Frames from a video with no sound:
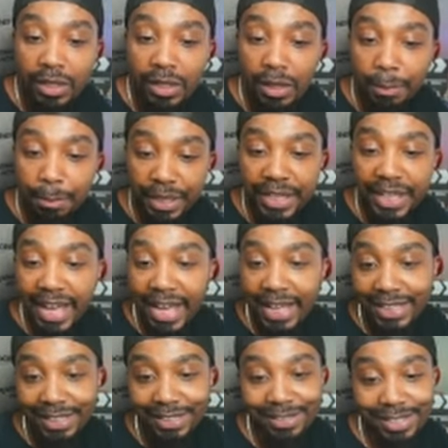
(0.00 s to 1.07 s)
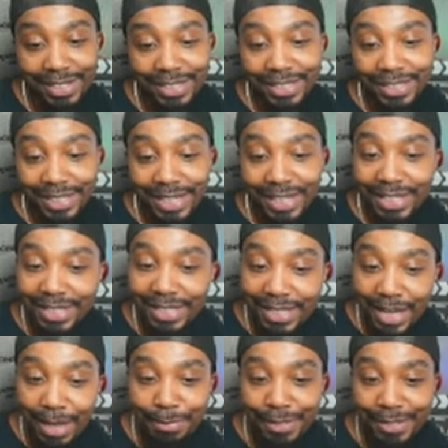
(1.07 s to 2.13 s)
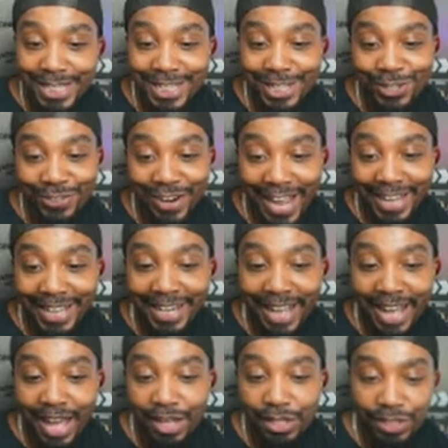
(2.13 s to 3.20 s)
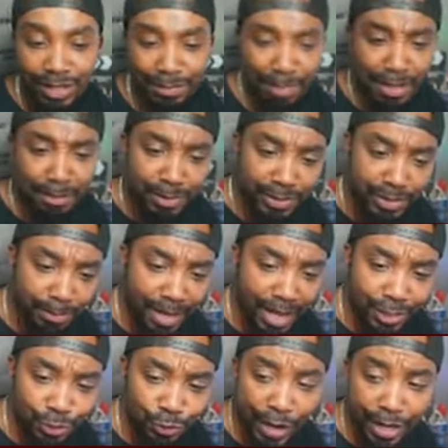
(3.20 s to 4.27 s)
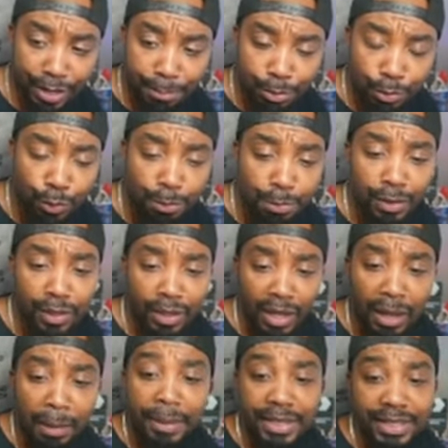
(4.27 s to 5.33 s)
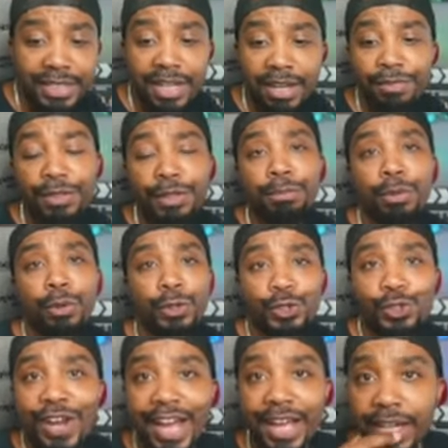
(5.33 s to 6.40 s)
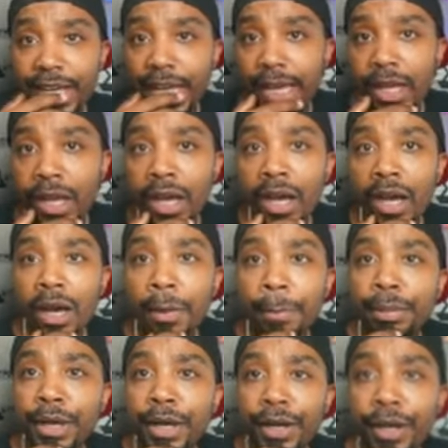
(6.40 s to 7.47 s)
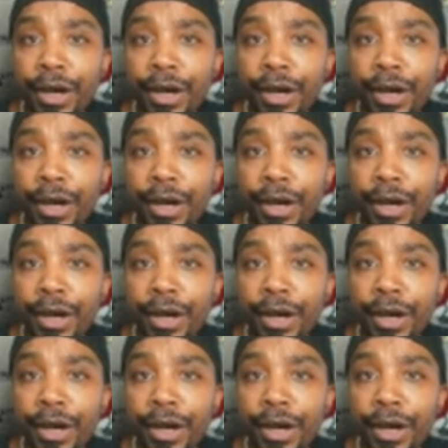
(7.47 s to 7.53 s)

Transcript: But yeah, he stepped in dragon eggs and maybe some hot dragon poop. But he definitely broke a dragon egg. But